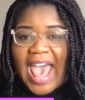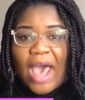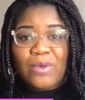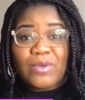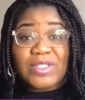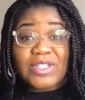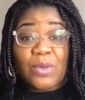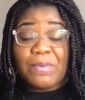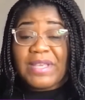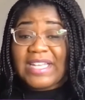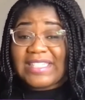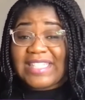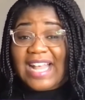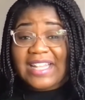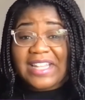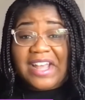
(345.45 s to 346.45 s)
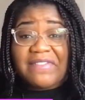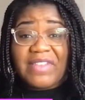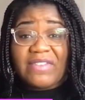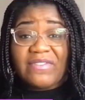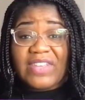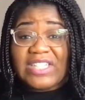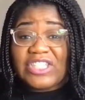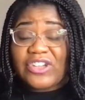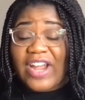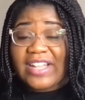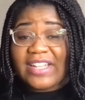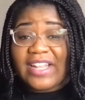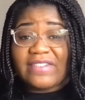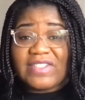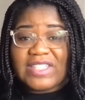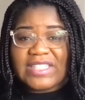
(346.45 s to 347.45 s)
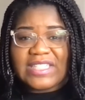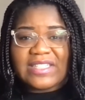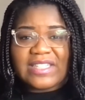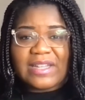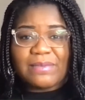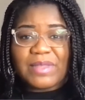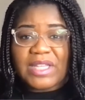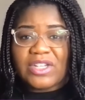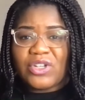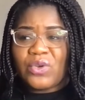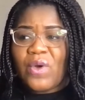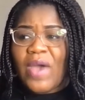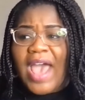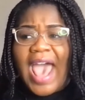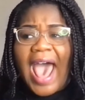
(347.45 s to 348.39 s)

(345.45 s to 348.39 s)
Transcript: I was because I love adventure. I love to see something new.